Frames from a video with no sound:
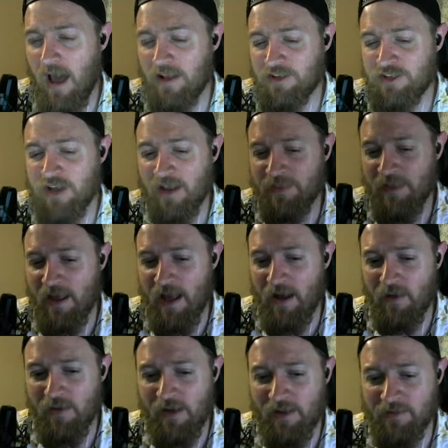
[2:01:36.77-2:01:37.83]
Check that
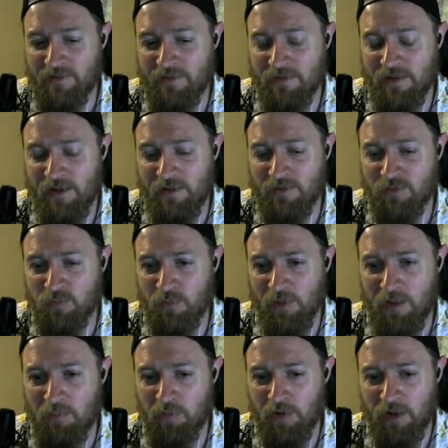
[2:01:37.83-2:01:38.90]
out. It's
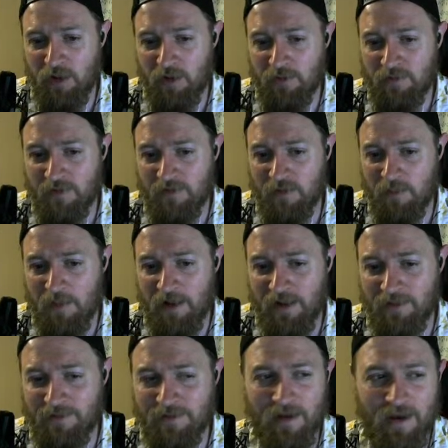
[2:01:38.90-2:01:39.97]
really a pretty good system, and
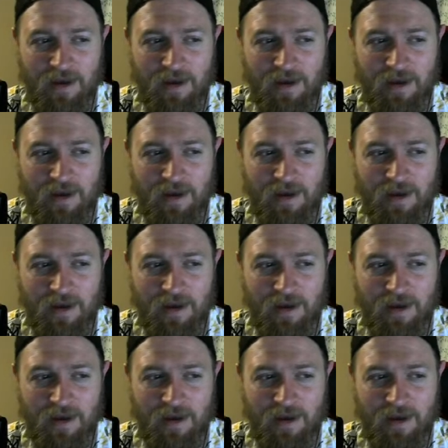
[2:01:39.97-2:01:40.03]
it